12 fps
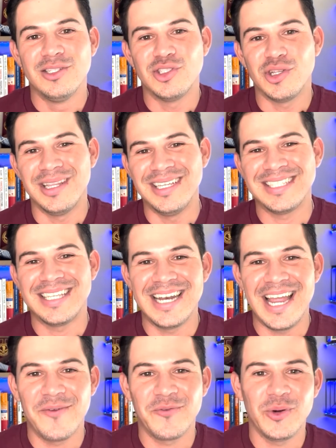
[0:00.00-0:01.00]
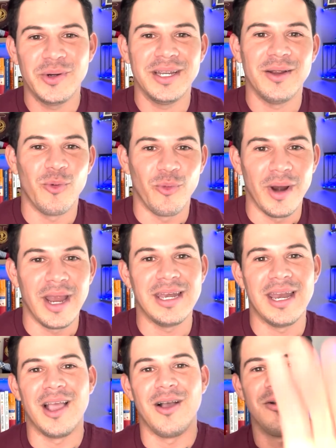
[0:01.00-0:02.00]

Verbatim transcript: So let's get after it right now.